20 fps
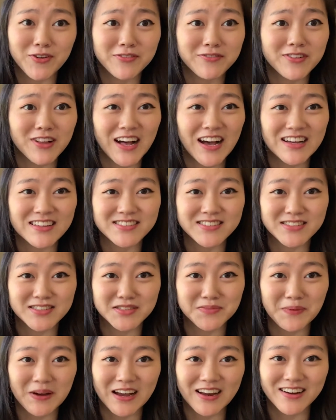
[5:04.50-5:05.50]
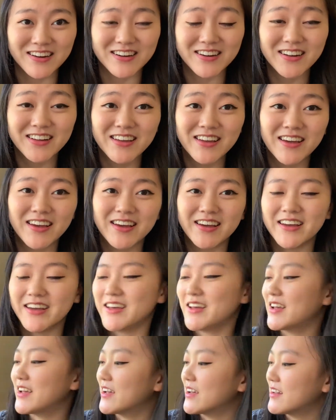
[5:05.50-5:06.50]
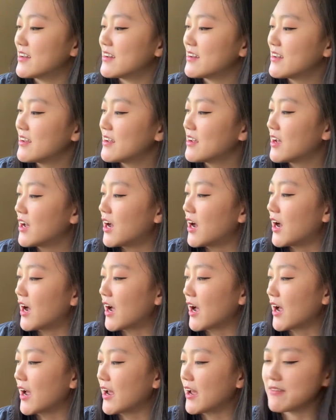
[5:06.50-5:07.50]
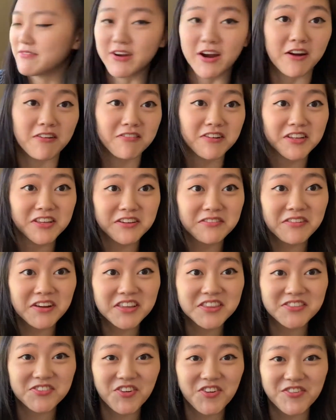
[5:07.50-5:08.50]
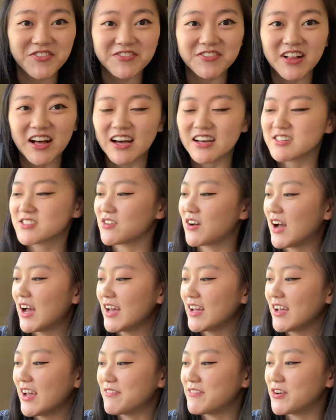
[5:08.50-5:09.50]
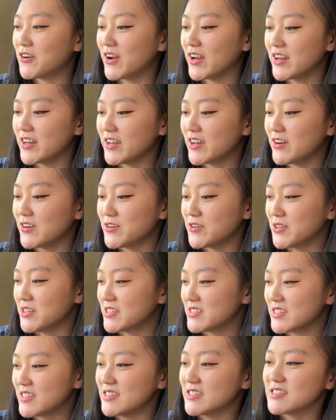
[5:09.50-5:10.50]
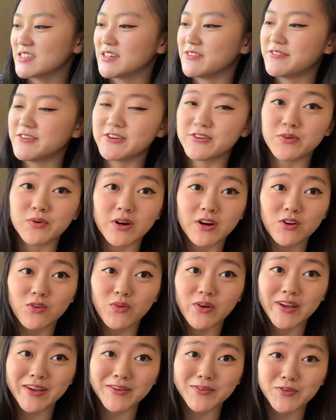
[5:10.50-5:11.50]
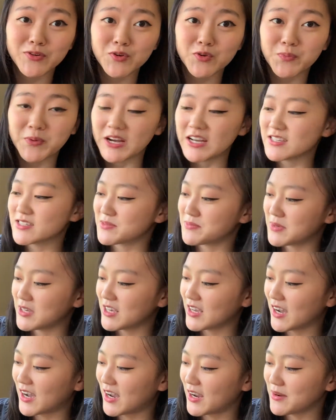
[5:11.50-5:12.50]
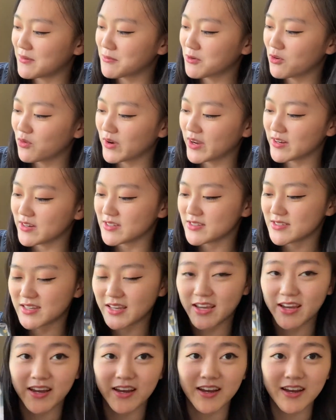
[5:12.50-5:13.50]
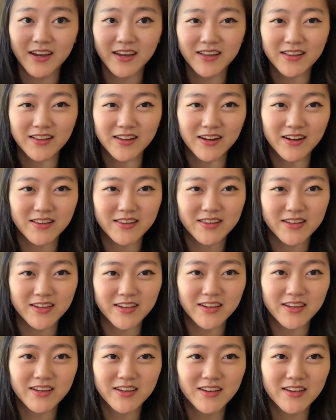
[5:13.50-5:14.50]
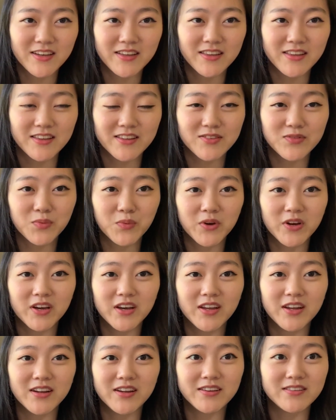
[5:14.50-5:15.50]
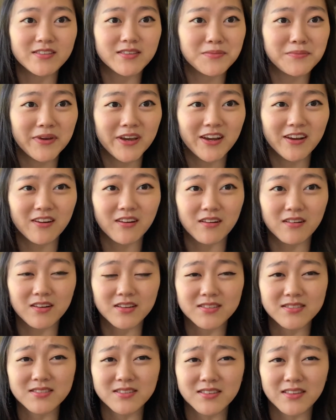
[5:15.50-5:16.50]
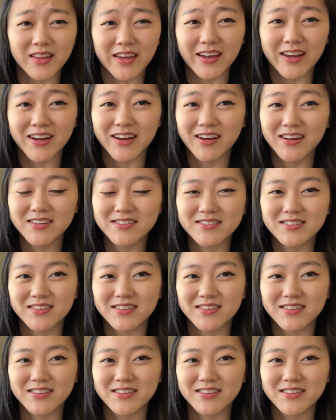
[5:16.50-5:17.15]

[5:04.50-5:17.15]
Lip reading: of Glass inspired, and I have not really read Throne of Glass, so I have no idea who this is. If you were going to press me, I am going to say that I think this one is the main girl, Selena,